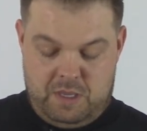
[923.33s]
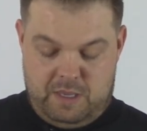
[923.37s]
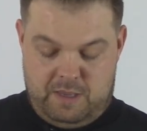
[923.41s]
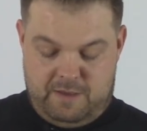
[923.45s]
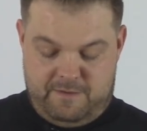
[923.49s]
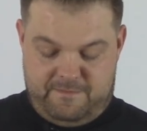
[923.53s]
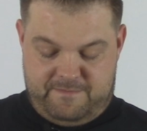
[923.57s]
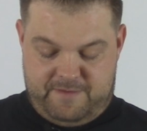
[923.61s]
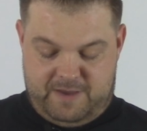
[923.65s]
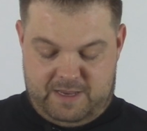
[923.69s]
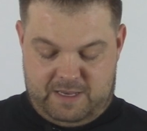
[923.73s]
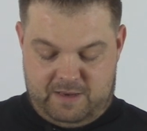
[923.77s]

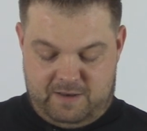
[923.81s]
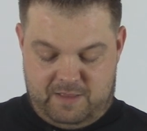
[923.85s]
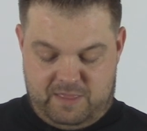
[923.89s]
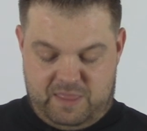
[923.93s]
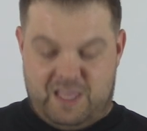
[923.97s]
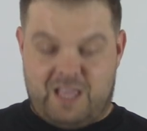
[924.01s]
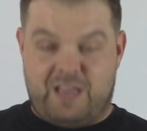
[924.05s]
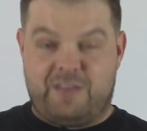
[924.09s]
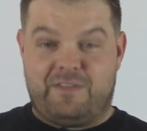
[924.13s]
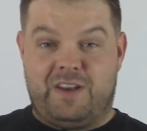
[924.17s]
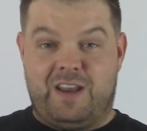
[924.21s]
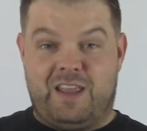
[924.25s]
If I can
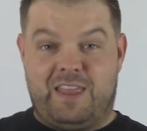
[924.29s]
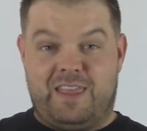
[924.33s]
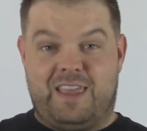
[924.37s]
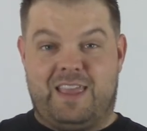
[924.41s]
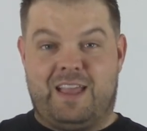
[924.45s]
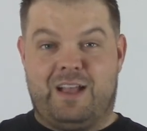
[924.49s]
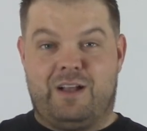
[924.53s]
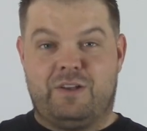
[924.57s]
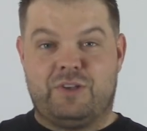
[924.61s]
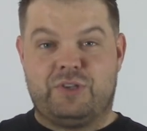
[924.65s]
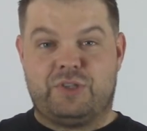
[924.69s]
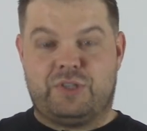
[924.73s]
think of
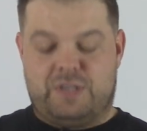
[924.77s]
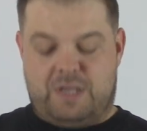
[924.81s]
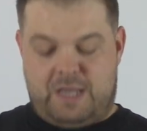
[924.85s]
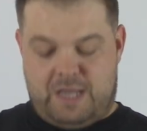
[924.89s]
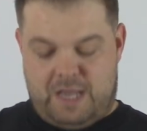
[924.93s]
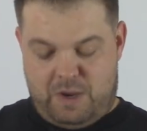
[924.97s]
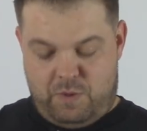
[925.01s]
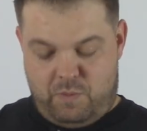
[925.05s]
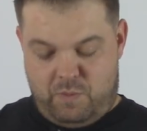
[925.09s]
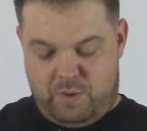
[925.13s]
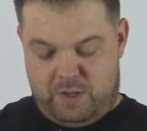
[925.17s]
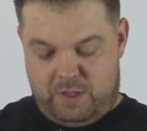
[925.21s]
anything else,
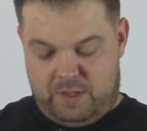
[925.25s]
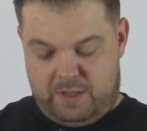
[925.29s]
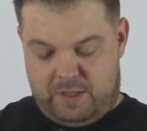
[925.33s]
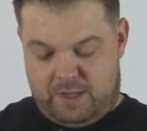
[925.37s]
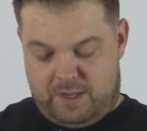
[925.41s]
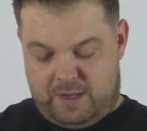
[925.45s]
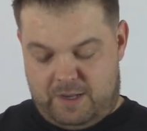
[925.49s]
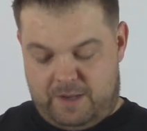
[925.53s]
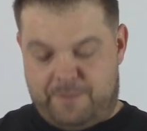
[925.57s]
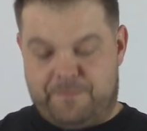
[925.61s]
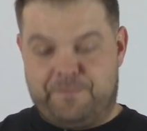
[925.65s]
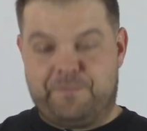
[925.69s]
I will,
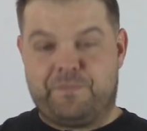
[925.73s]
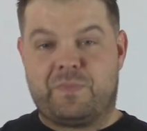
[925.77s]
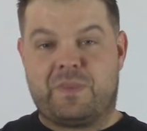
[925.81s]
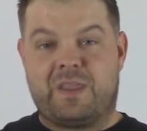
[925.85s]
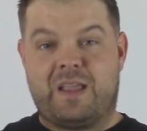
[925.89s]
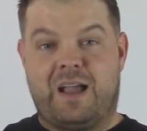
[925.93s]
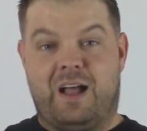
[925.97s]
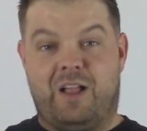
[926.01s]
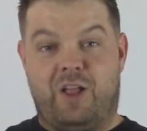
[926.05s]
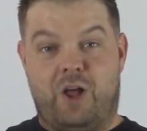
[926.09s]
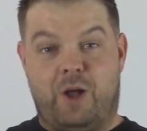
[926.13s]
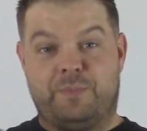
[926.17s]
I'll
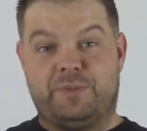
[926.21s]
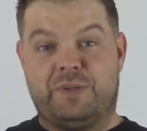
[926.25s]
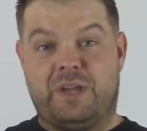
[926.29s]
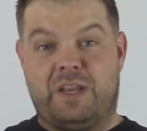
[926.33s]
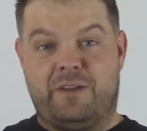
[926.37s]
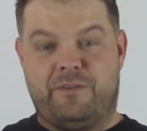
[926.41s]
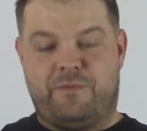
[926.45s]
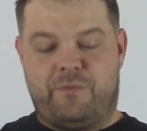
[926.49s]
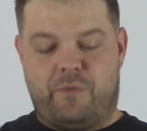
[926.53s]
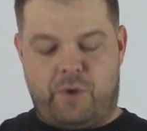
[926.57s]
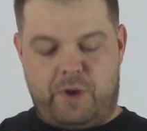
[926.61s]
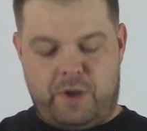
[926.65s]

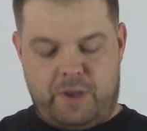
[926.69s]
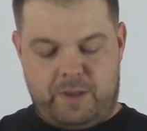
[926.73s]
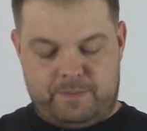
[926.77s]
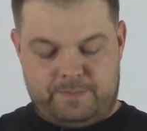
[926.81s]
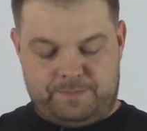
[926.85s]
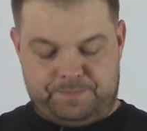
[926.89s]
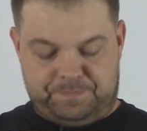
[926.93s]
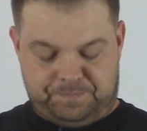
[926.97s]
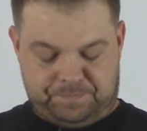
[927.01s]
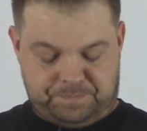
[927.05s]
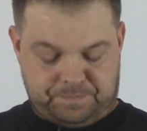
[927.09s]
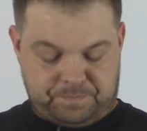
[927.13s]
update it for you.